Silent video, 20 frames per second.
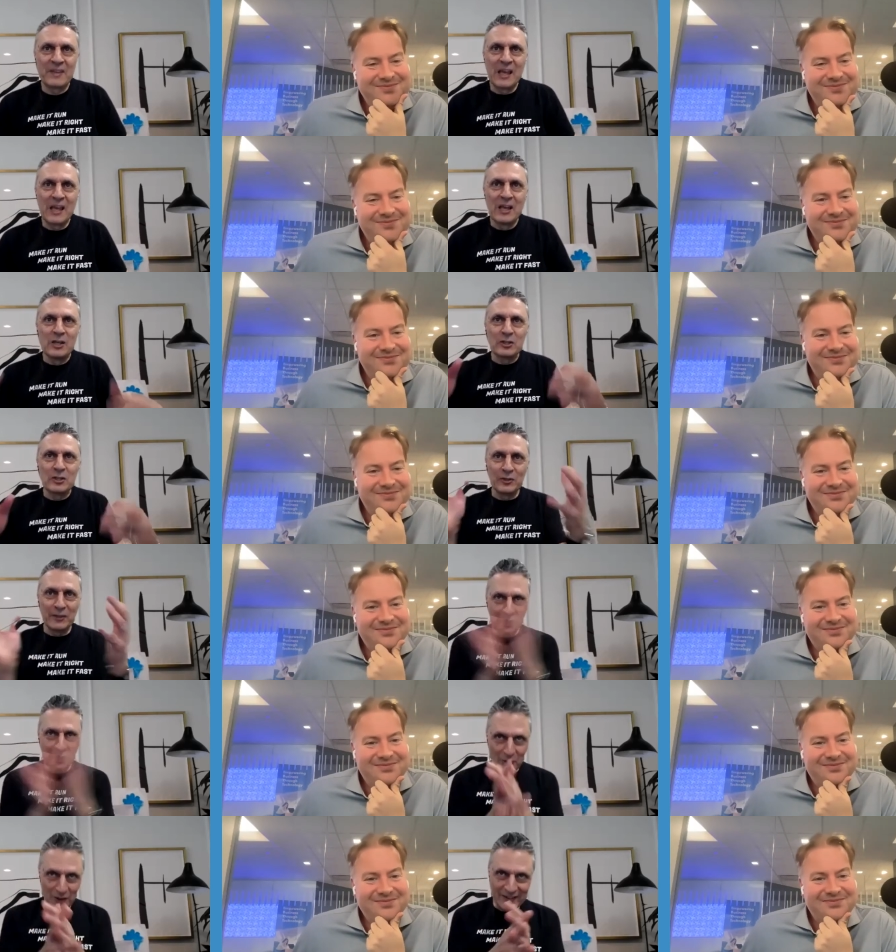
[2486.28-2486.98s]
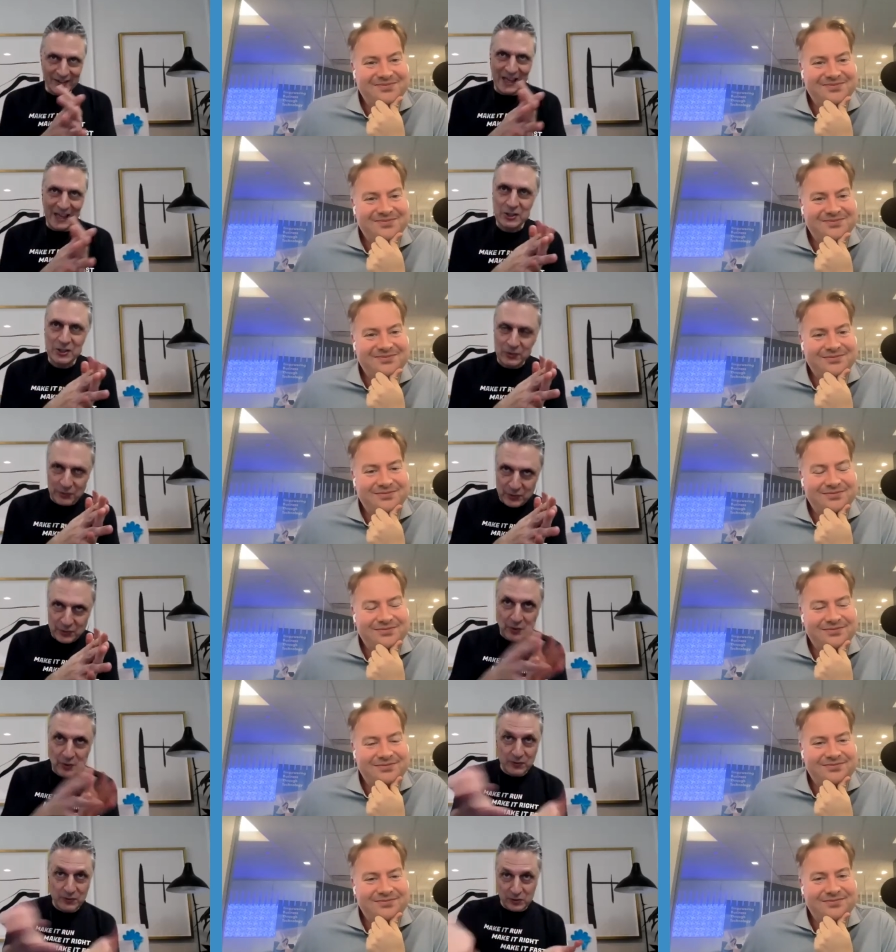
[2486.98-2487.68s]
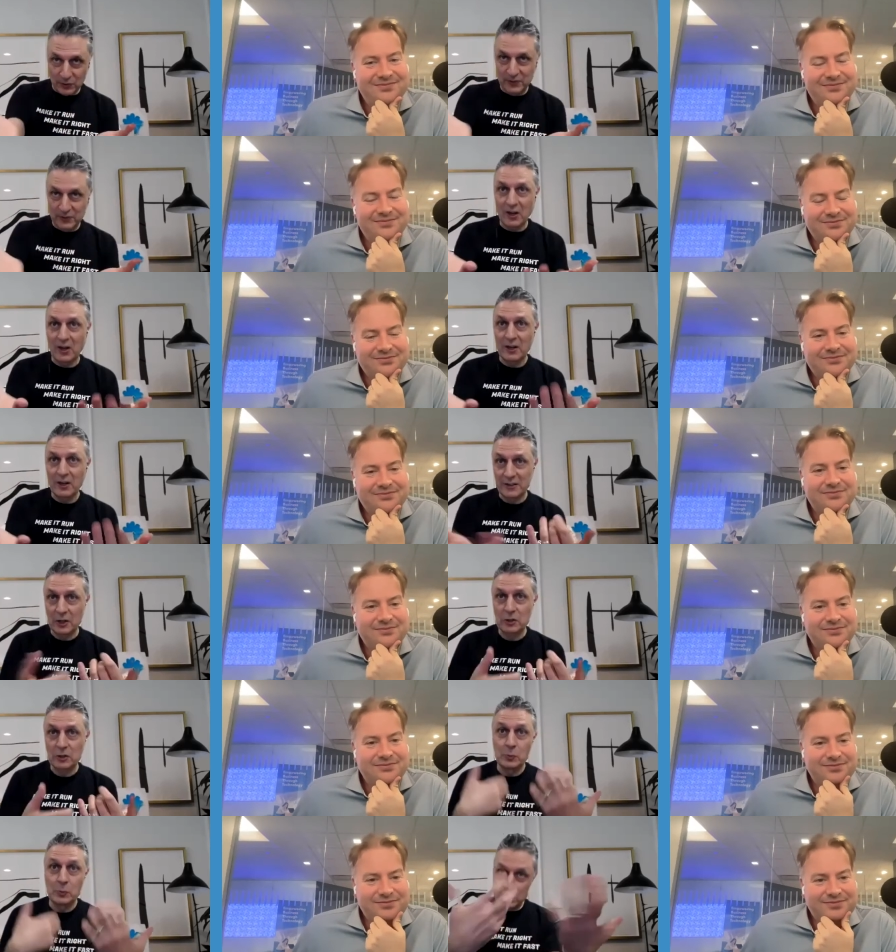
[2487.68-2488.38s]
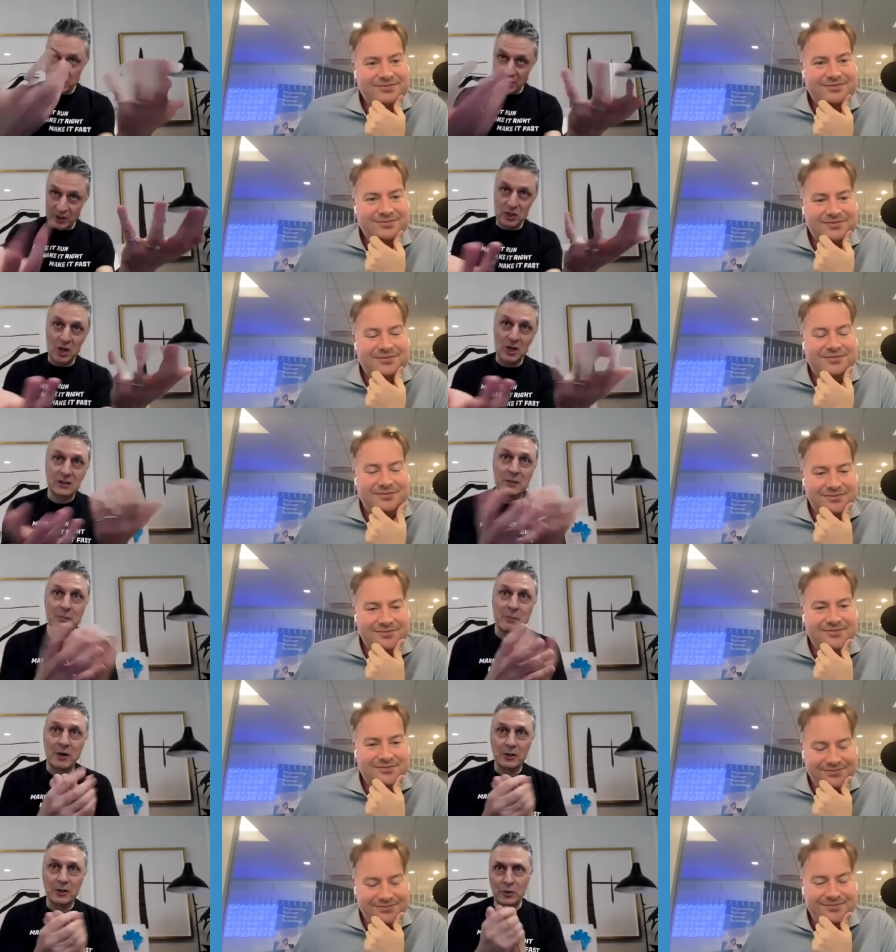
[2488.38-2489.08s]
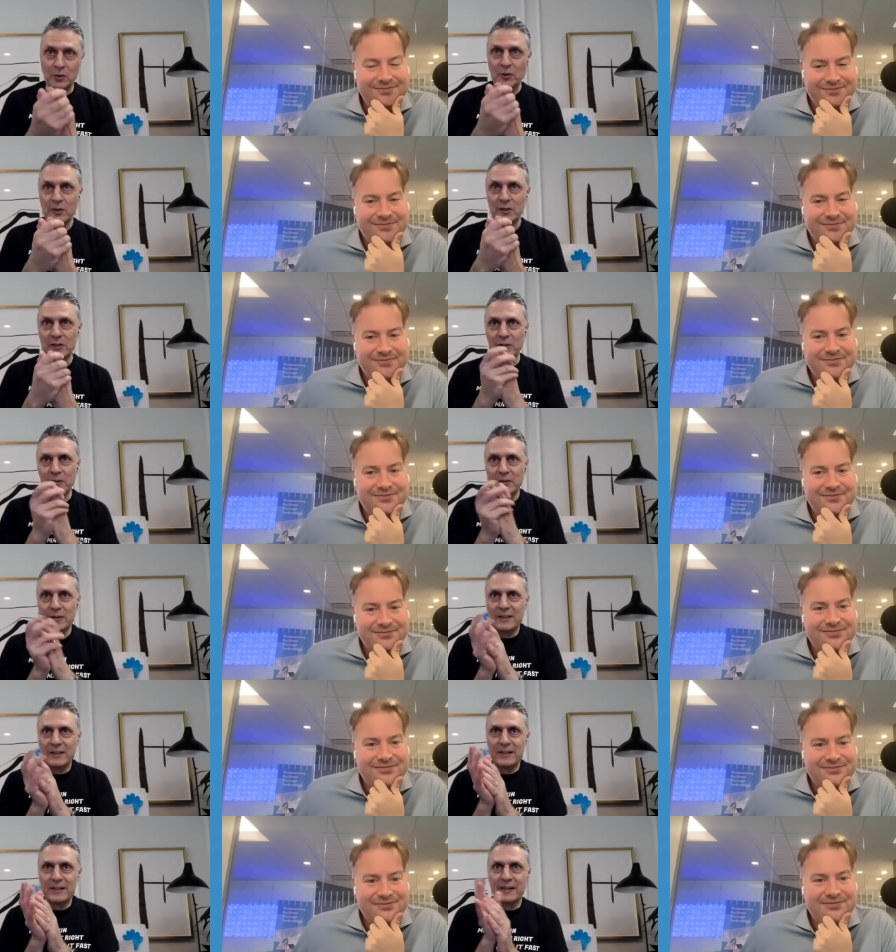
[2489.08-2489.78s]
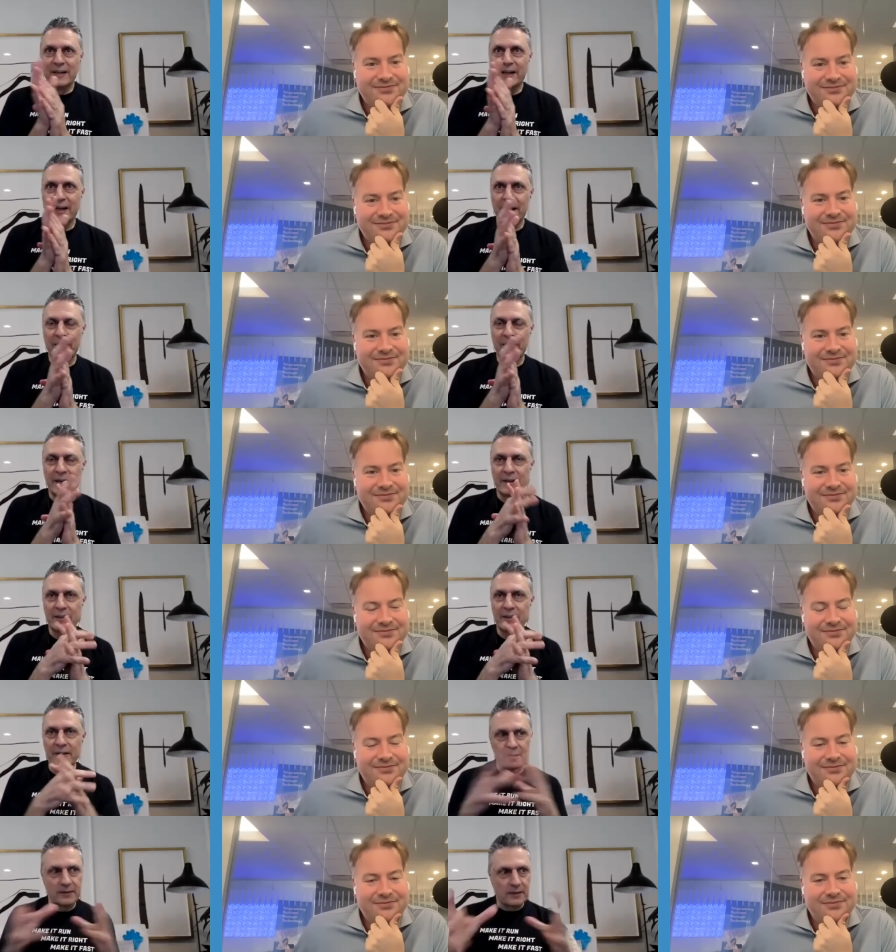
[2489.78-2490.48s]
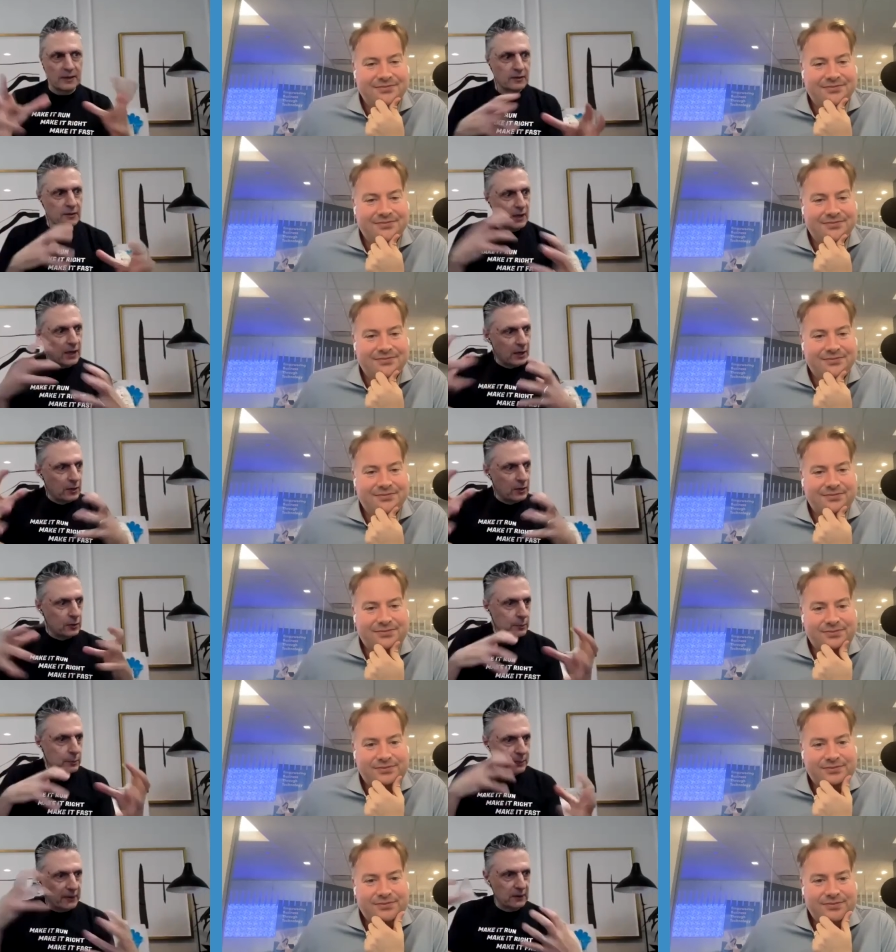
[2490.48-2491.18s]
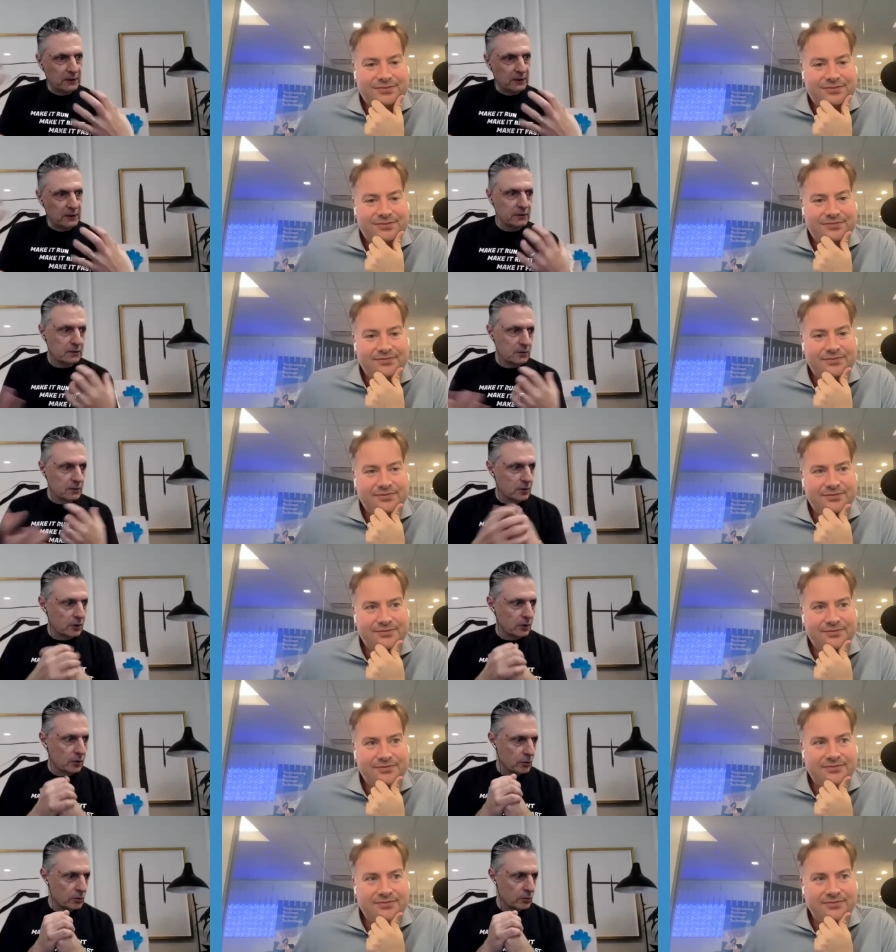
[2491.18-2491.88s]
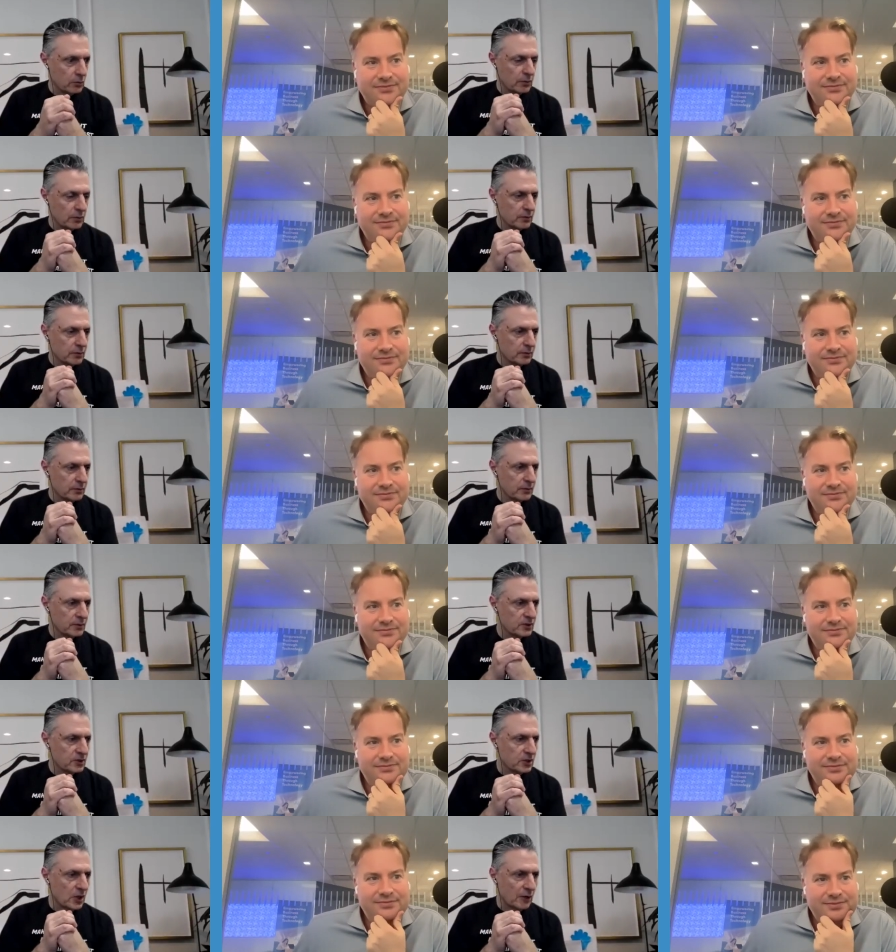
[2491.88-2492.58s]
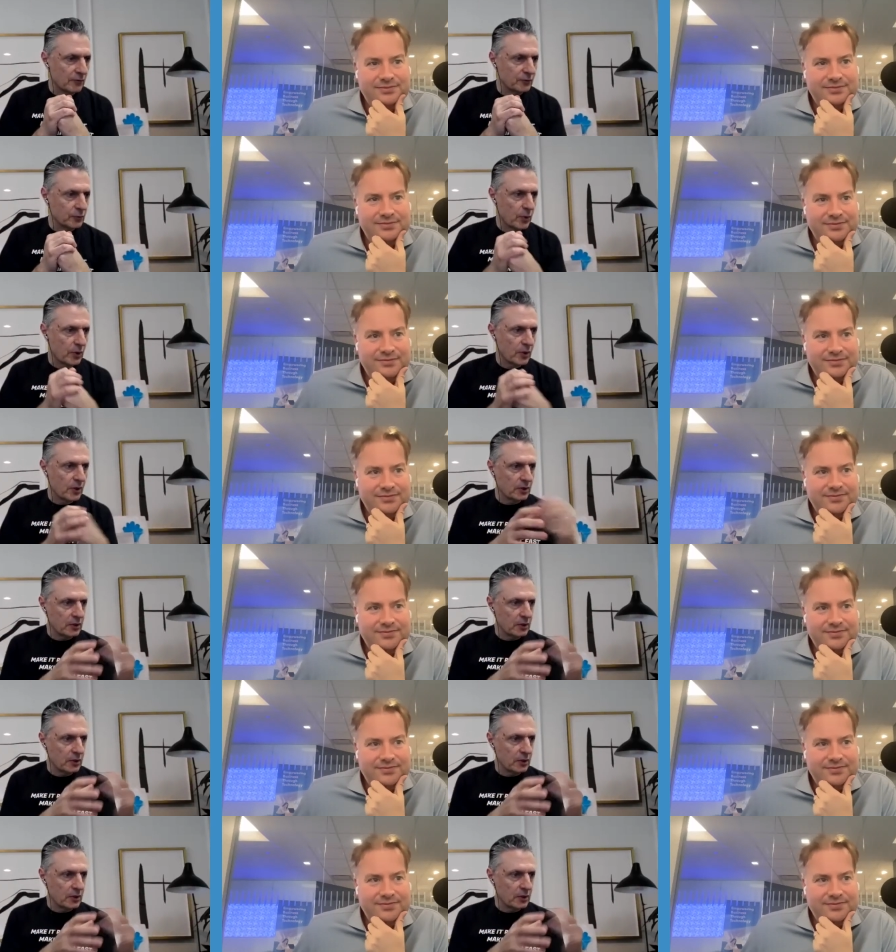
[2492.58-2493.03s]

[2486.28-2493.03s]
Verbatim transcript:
Speaker 1: so in the early days of service-oriented architecture, which I talked about mm-hmm. earlier, uh, how you build you know uh, software